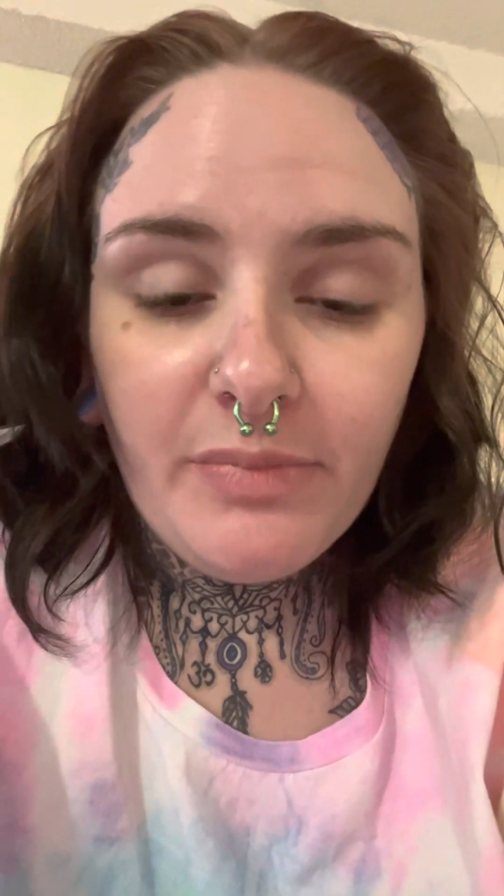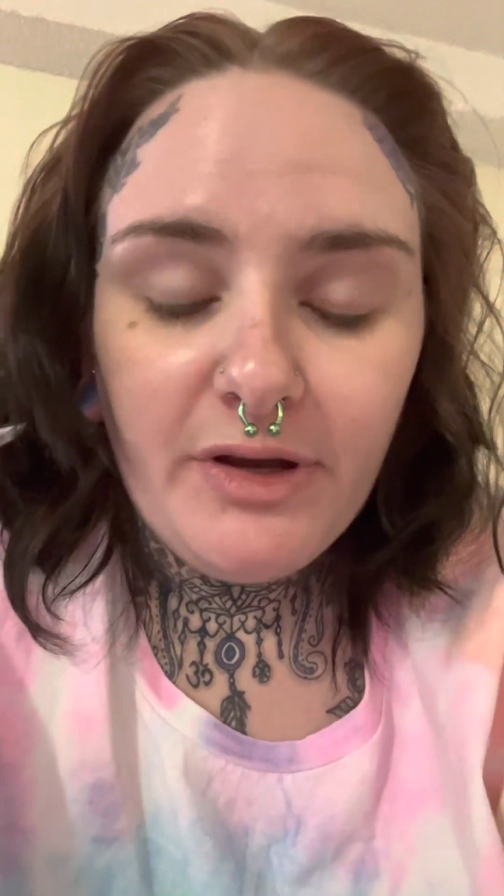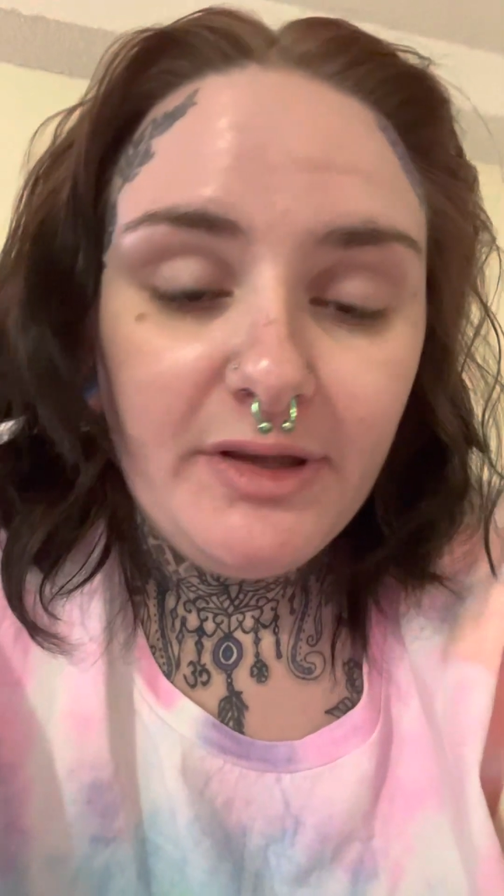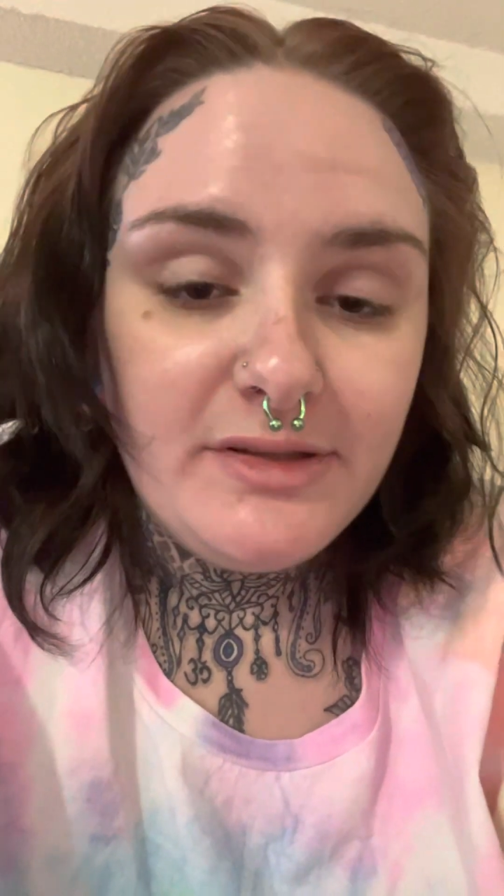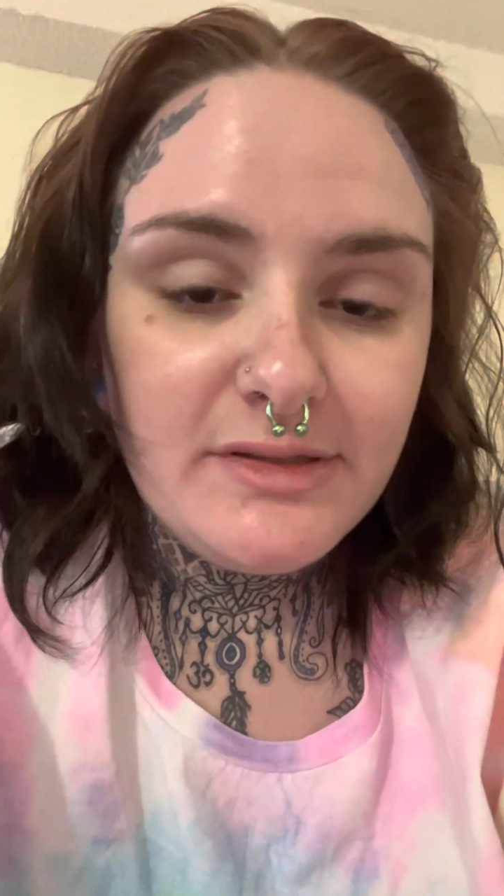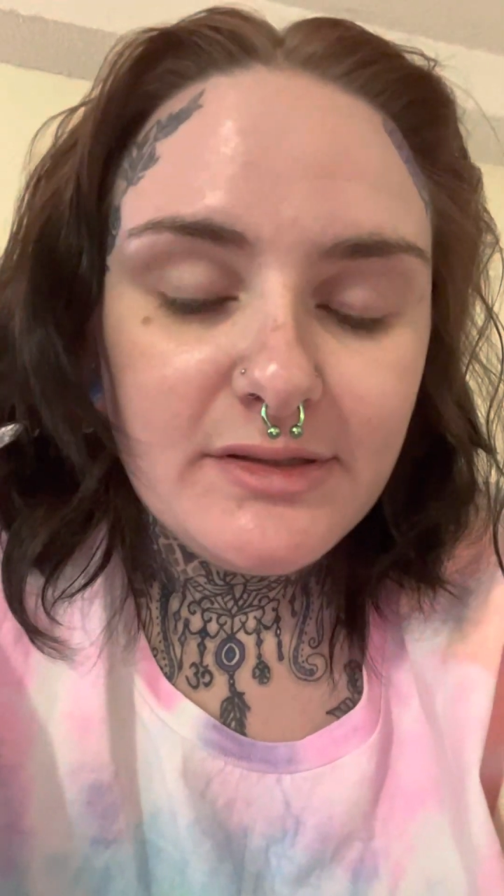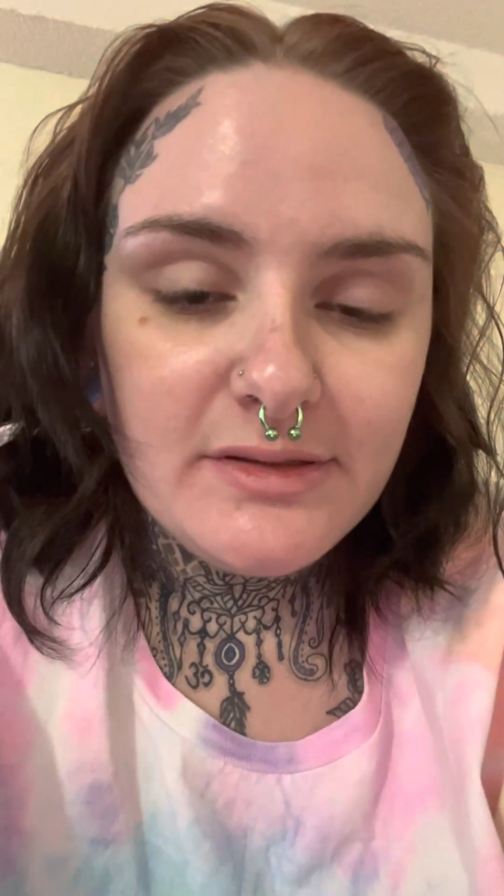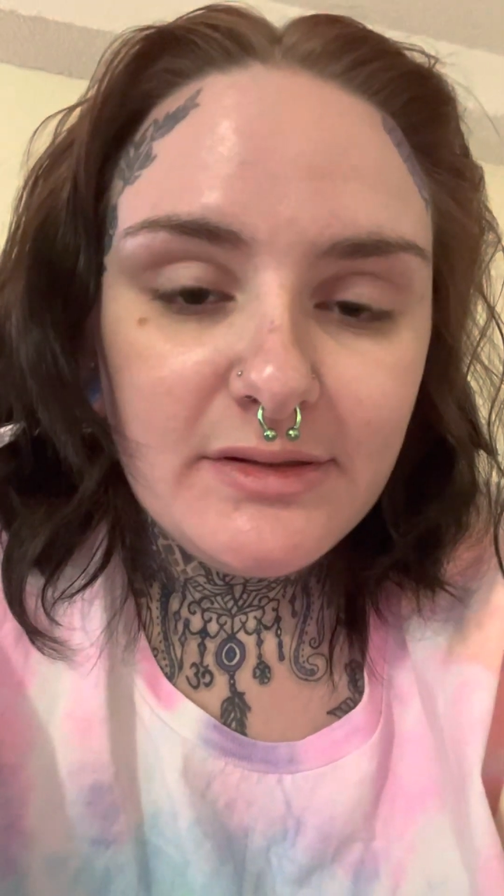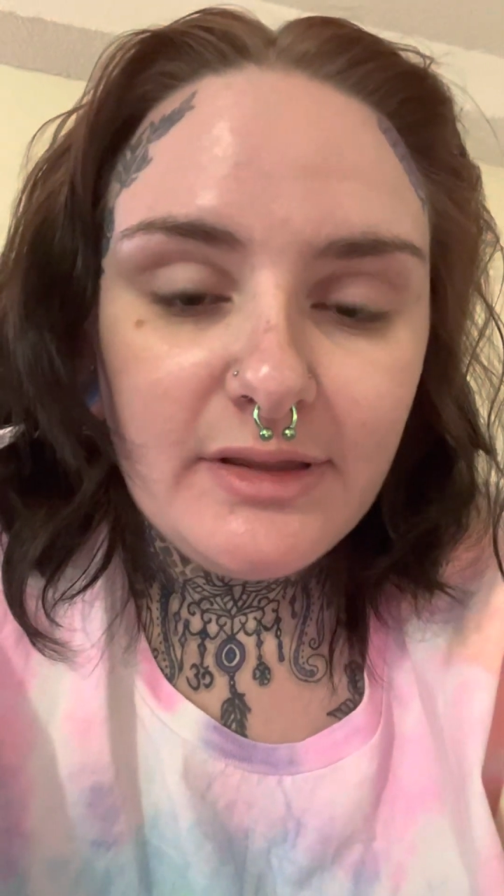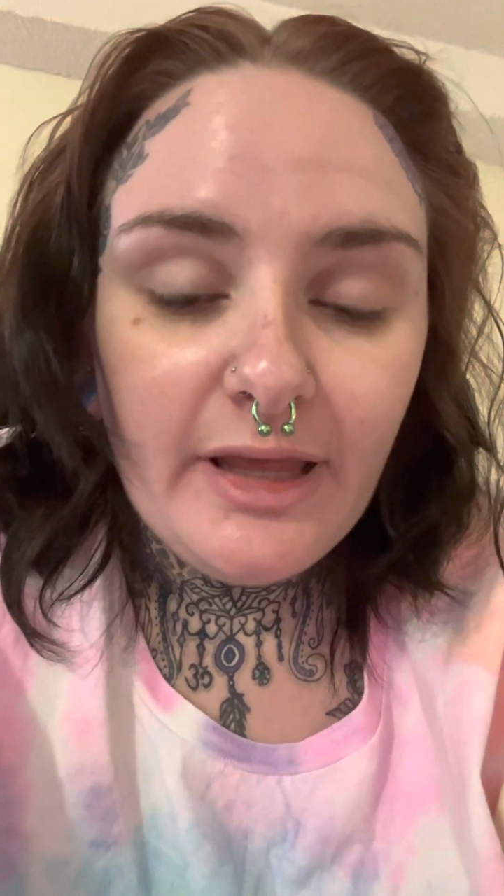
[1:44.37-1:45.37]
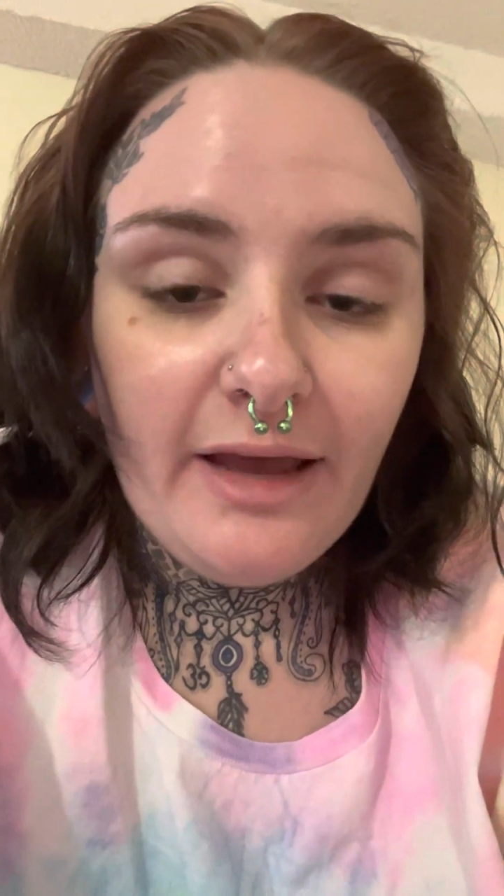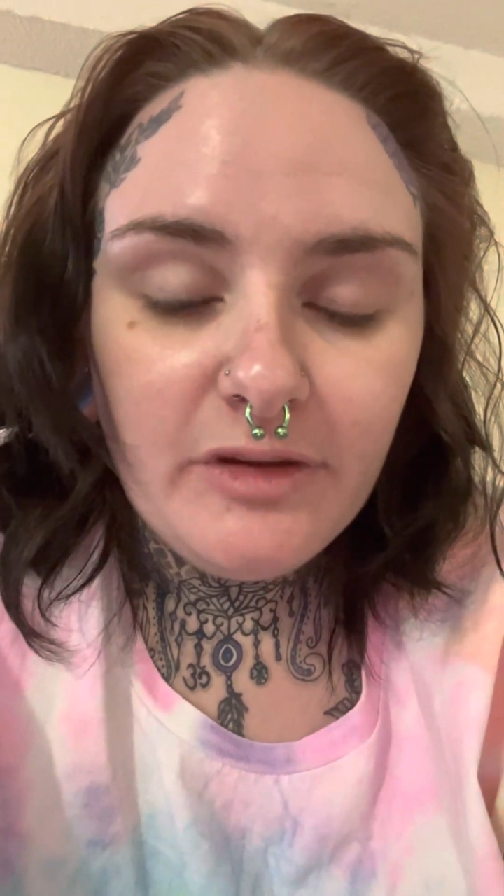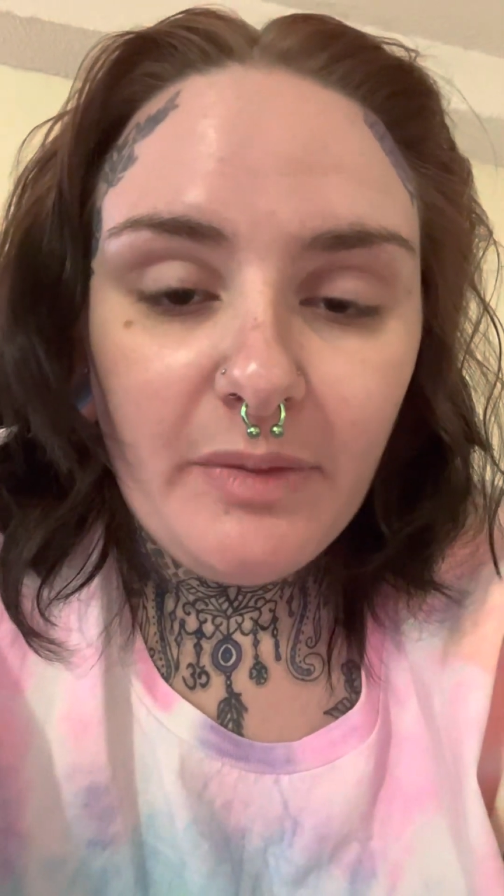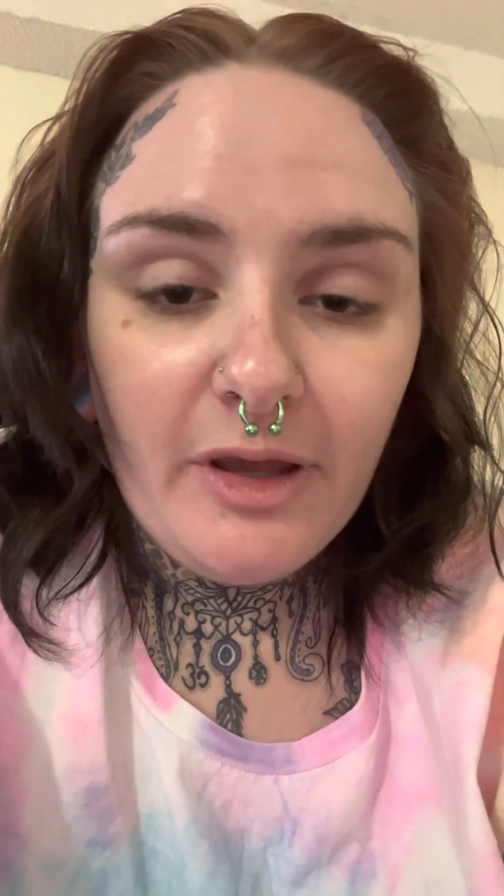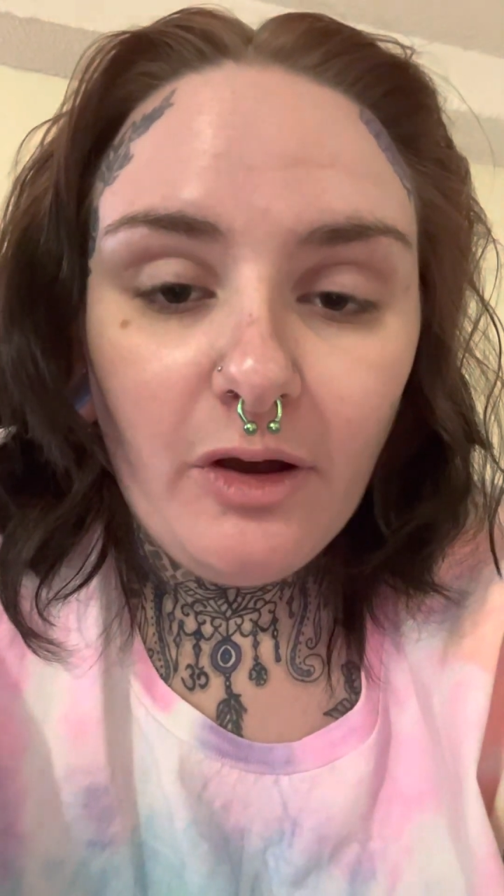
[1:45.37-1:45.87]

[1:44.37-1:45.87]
but they have to make